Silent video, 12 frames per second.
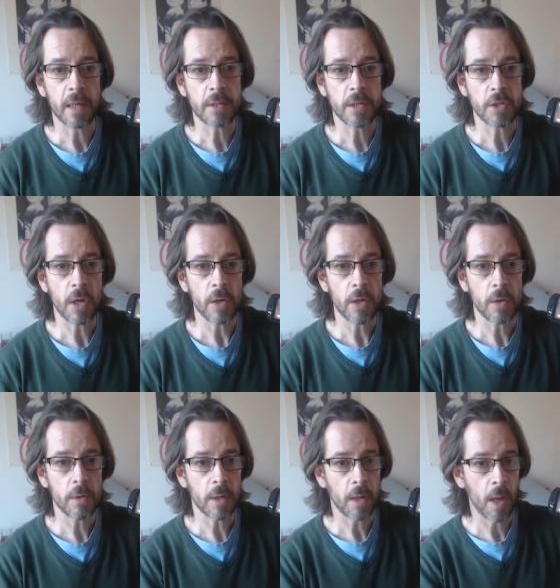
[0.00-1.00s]
to show you
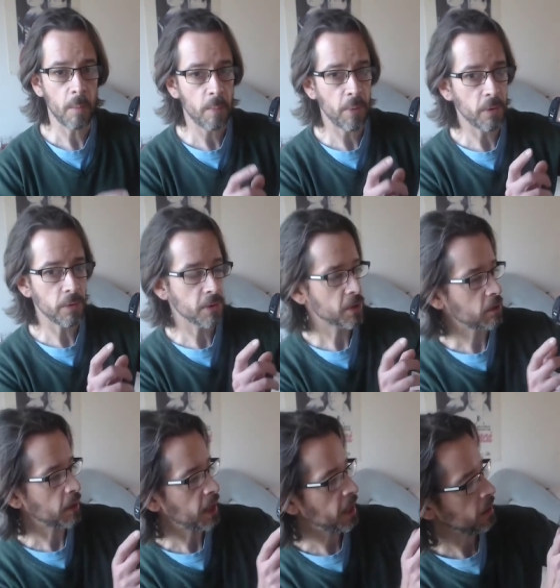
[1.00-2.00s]
that come up on the
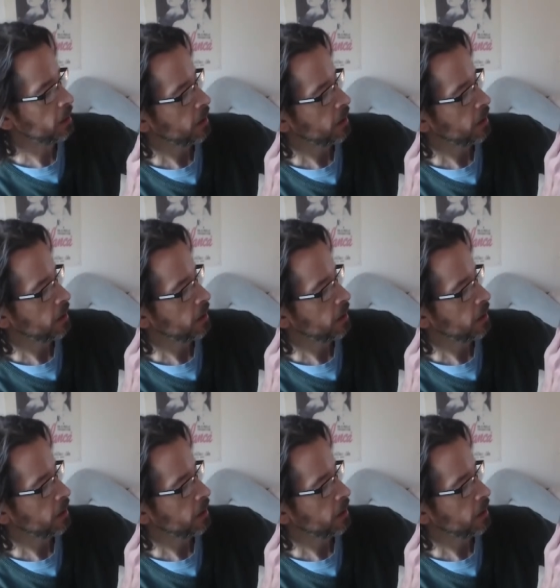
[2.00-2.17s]
screen.